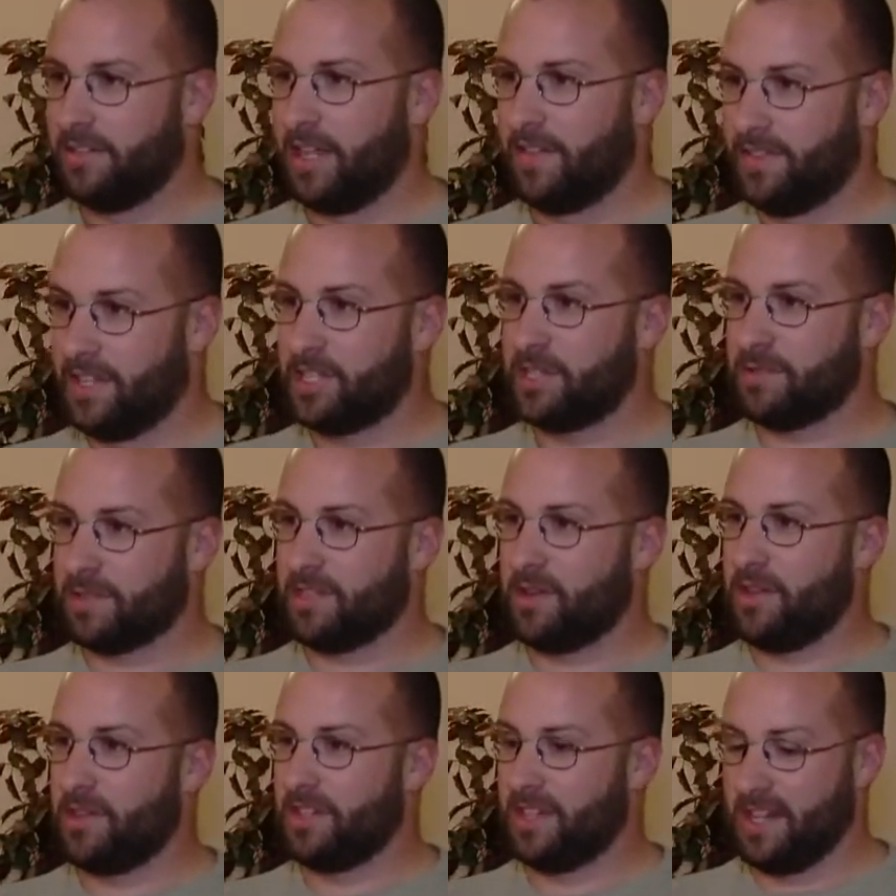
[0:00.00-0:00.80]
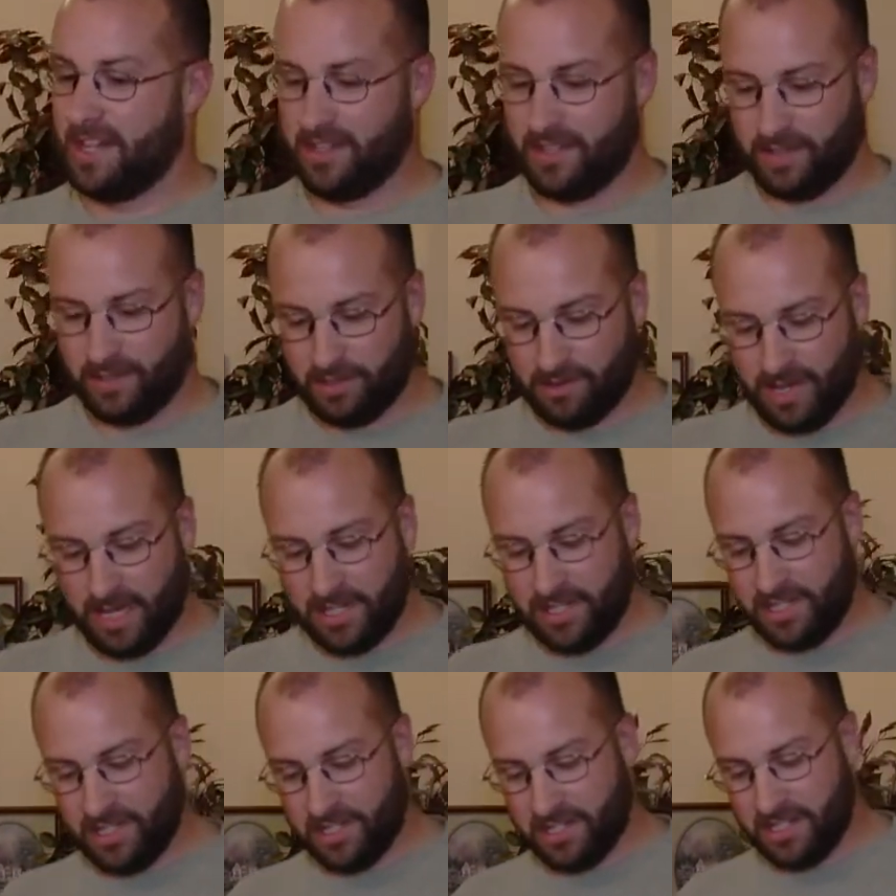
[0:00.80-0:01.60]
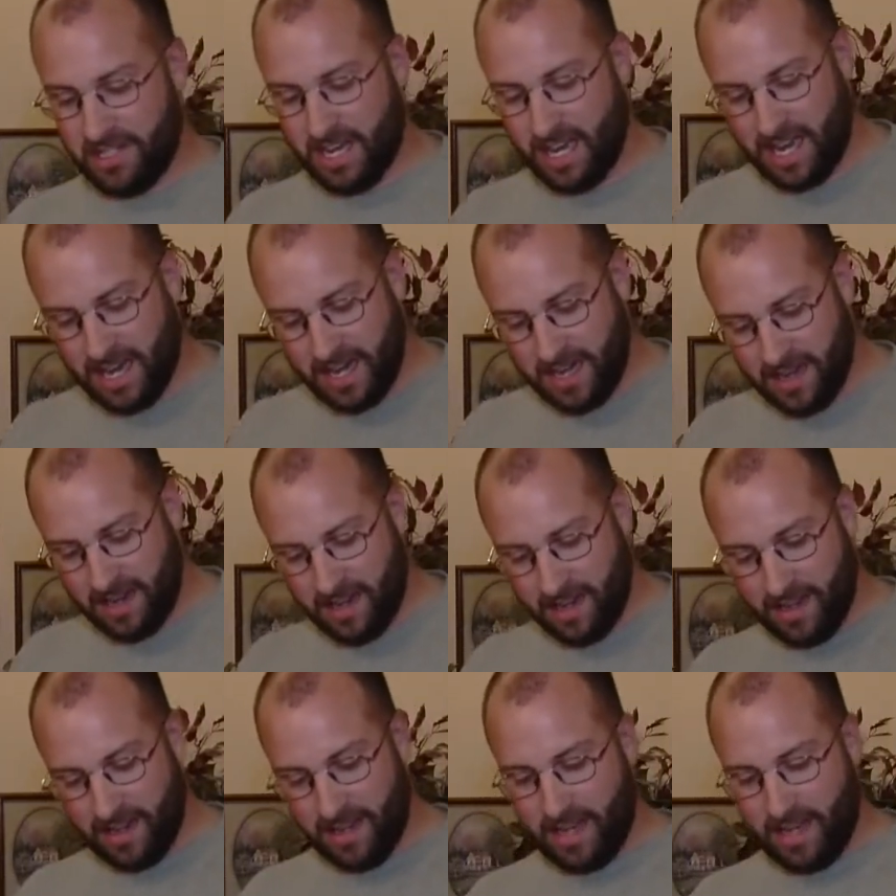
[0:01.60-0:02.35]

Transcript: if this was all it is, if Christ just died